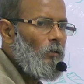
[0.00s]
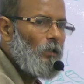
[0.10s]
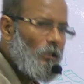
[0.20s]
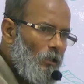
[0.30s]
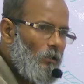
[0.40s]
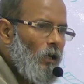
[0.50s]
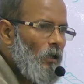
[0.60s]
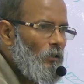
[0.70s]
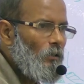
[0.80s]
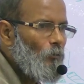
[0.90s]
This is
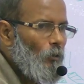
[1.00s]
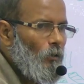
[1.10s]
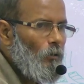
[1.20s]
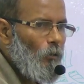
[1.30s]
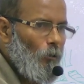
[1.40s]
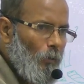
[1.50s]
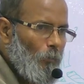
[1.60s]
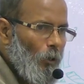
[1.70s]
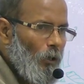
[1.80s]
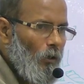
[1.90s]
crossing. What my
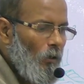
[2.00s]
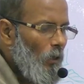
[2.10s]
point?